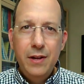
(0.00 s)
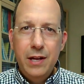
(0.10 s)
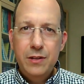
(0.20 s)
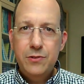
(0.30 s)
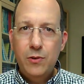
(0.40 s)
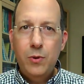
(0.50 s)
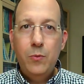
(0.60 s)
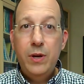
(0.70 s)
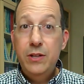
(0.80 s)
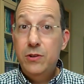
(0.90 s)
and so one
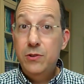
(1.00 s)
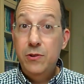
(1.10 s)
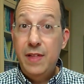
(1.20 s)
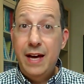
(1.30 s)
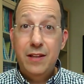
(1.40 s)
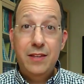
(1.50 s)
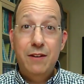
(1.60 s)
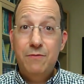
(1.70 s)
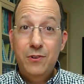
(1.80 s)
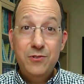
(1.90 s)
way you could do that is
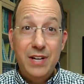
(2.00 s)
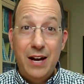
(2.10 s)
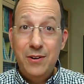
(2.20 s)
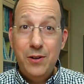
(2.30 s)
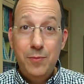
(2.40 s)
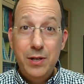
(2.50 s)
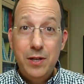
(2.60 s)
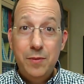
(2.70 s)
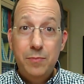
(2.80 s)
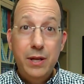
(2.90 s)
that first outing could be
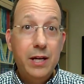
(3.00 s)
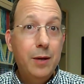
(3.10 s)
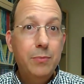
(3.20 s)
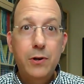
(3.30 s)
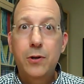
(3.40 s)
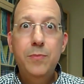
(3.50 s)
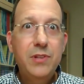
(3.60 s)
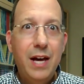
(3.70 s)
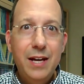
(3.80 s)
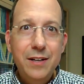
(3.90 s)
to pick up
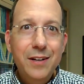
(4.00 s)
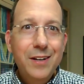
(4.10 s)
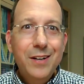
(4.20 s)
curbside,